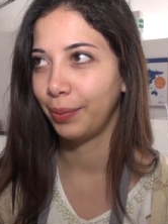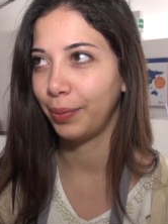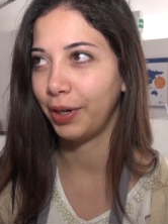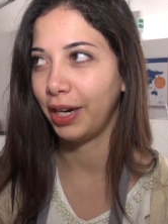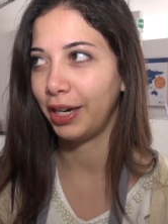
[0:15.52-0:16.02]

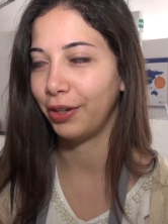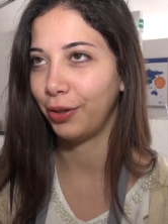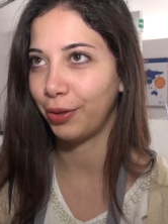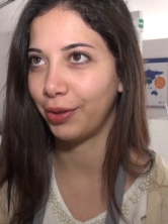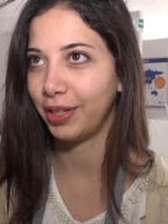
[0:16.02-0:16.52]
But I
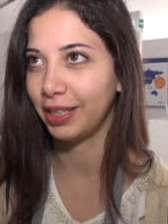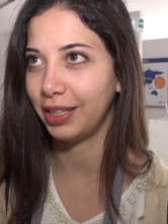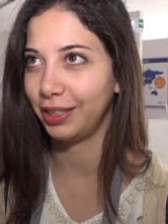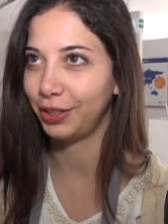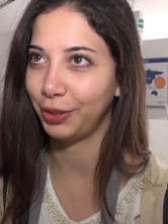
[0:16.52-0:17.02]
also think
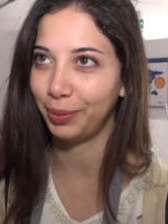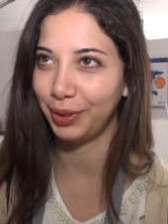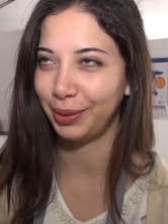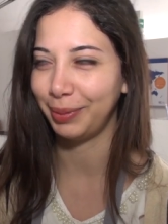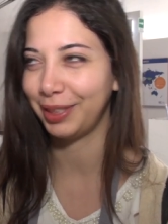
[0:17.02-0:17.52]
that it could be
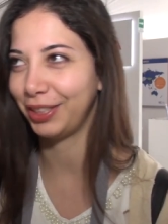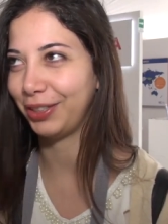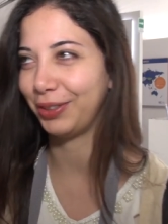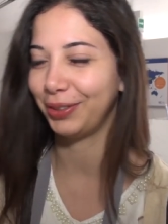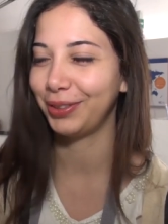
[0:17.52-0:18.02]
a limit,
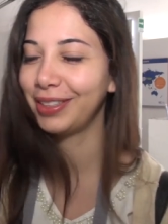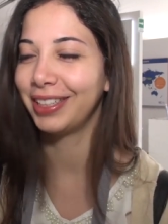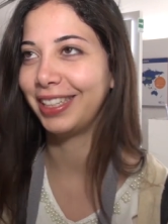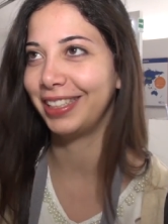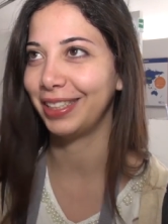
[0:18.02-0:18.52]
so
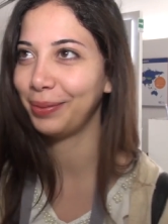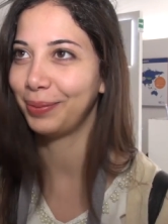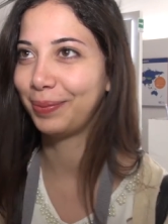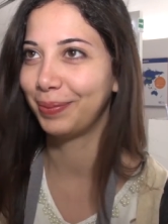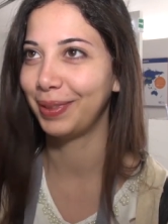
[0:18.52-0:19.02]
it's
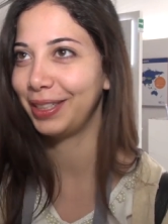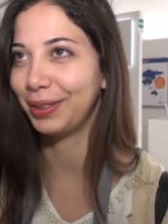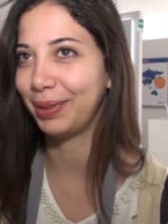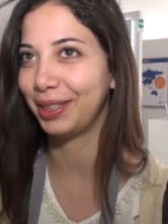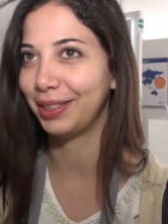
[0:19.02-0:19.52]
a
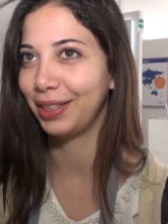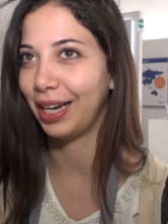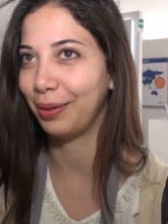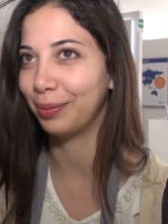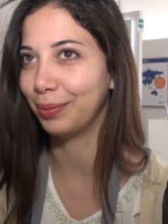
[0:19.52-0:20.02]
little bit,
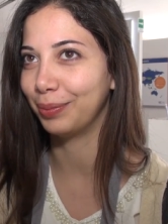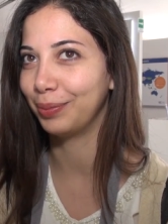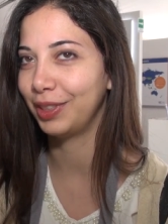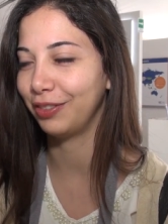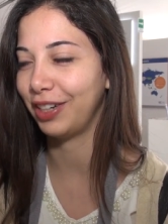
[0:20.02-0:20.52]
I'm
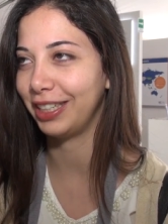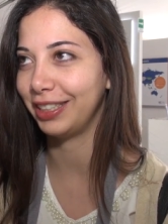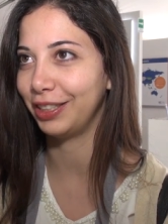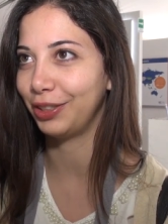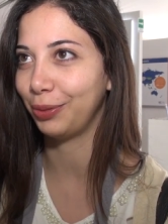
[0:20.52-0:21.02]
divided
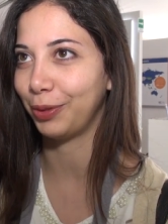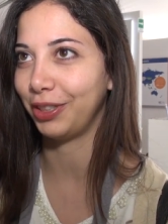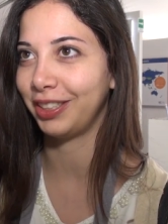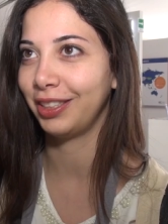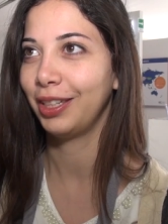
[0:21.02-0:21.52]
into
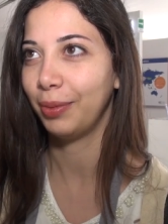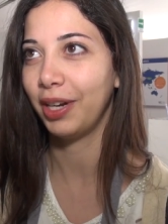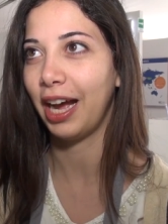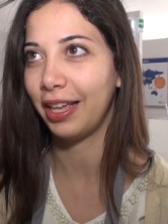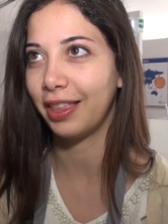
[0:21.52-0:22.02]
parts.
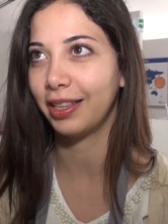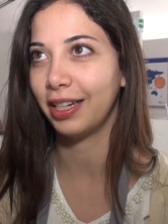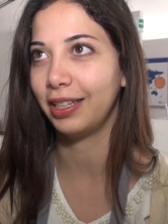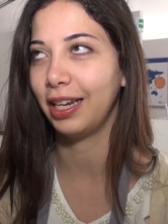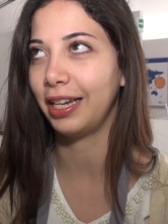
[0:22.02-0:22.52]
But I think
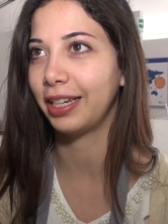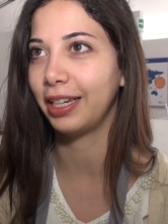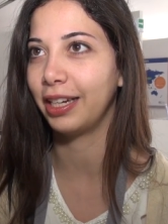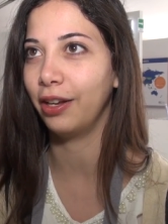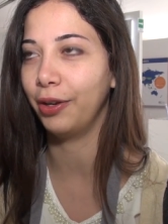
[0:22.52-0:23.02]
that like,
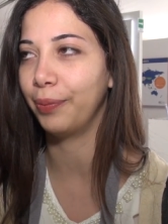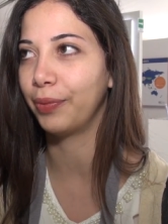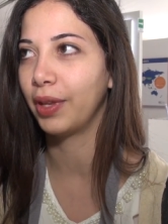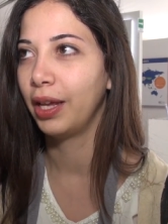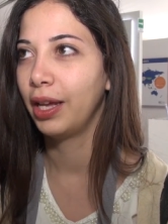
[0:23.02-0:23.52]
um,
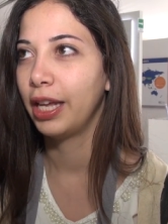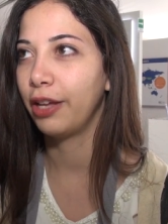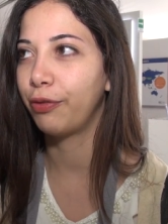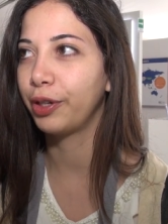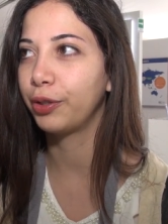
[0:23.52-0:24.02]

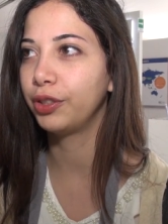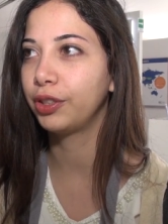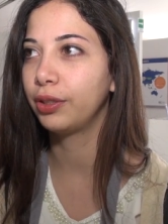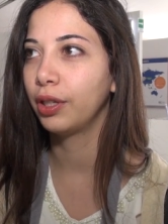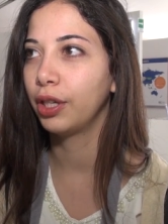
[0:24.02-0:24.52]
if we could
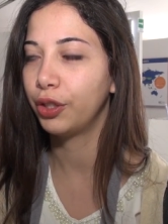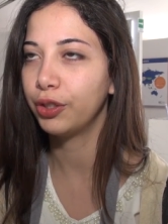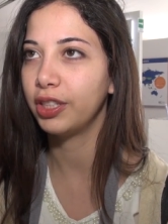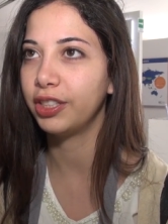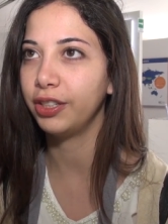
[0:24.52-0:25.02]

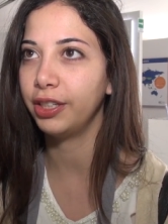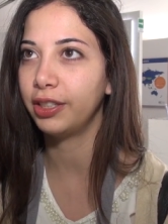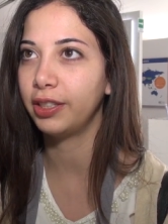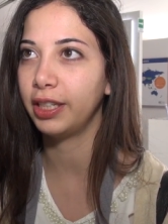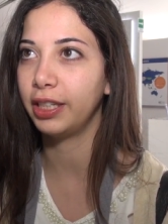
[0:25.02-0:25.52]
use internet
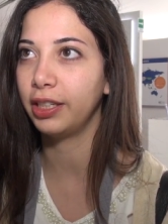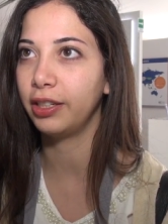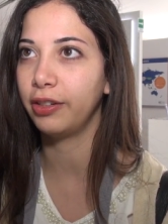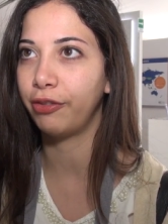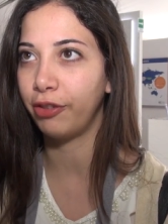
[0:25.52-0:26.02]

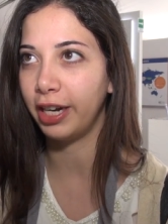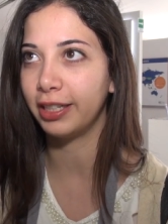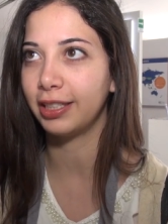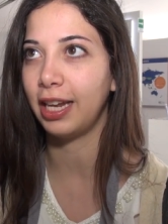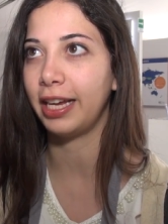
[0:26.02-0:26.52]
in
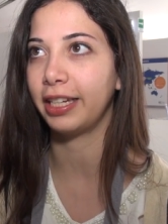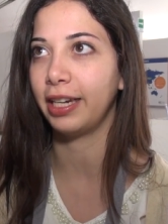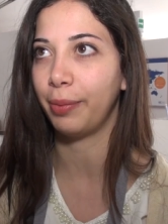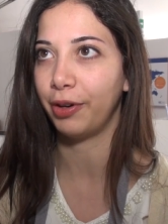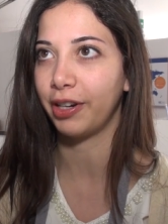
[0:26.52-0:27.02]
France, like in
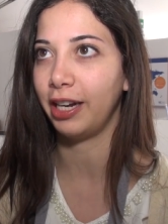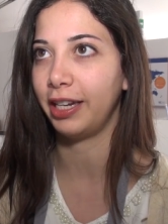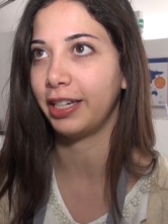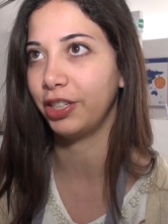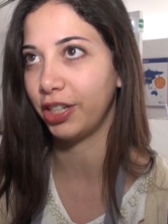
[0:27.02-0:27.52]
America,
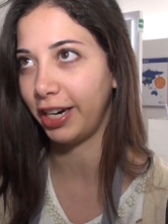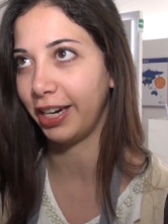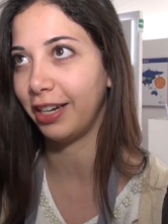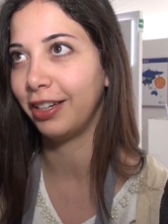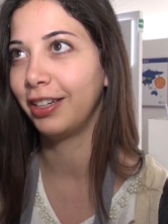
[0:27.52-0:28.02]
like in
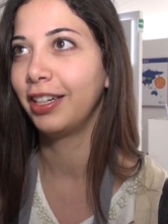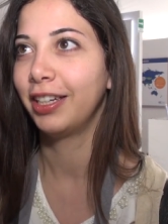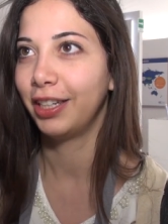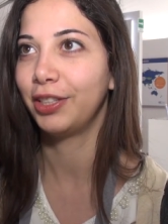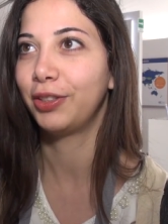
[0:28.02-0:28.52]
China,
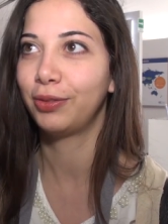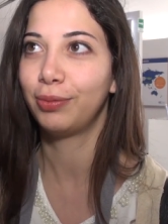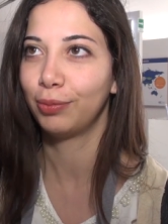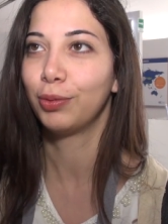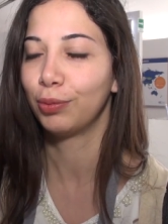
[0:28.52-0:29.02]
it
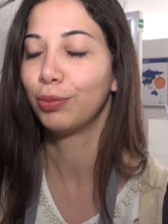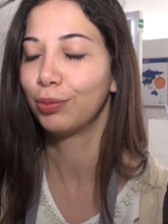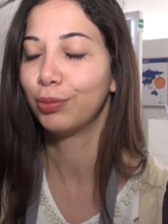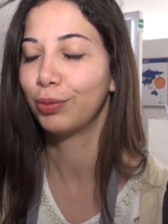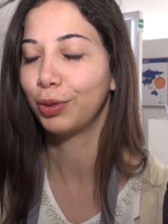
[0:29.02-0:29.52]

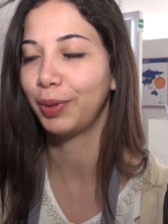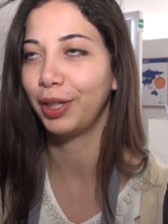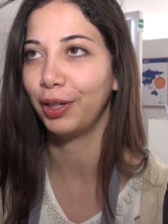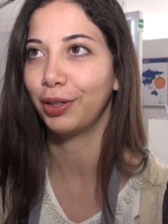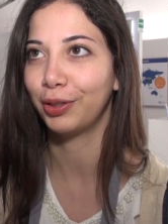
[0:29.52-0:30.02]
will
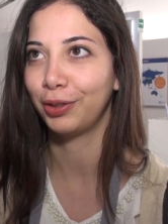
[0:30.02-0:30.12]
be a